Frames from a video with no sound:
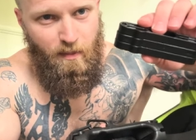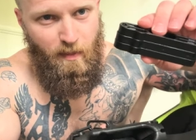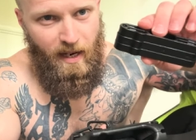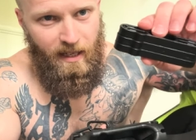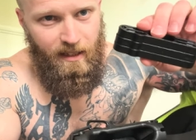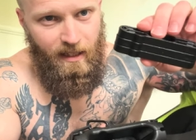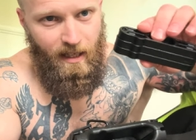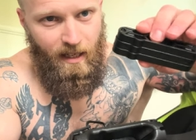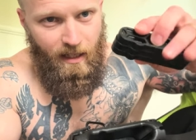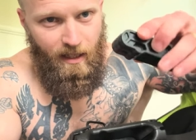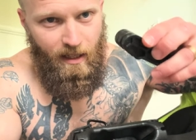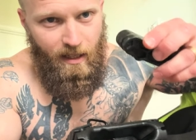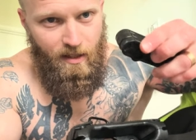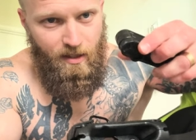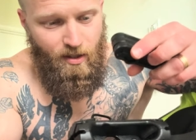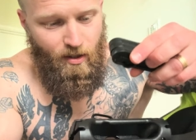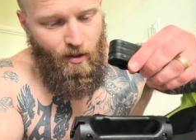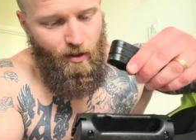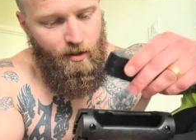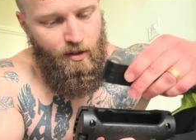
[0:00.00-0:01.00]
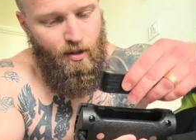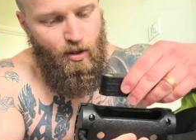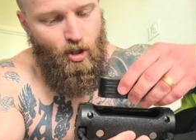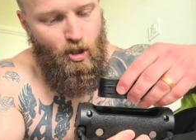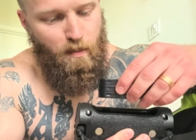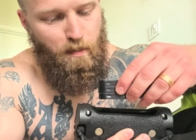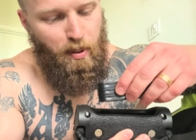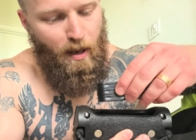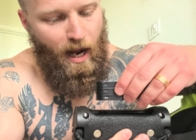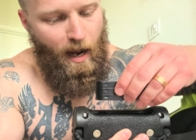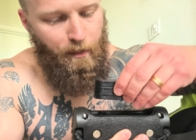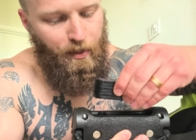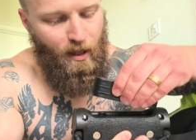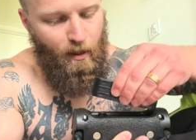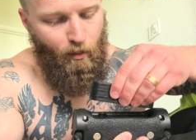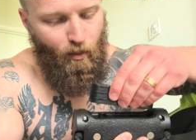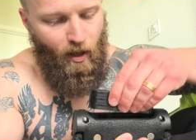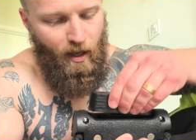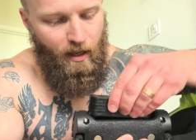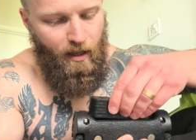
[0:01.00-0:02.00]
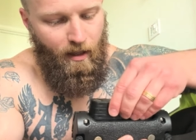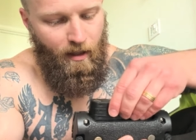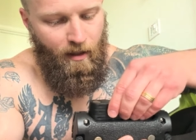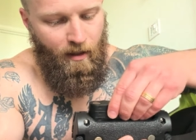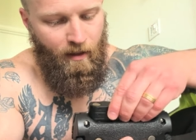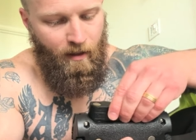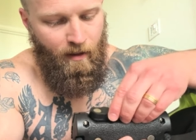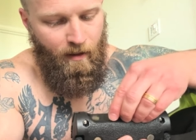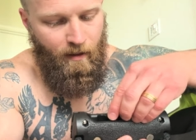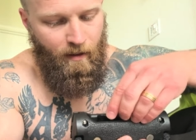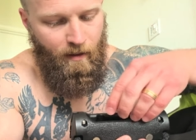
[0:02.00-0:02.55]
magnetic inserts, you just pop them right in,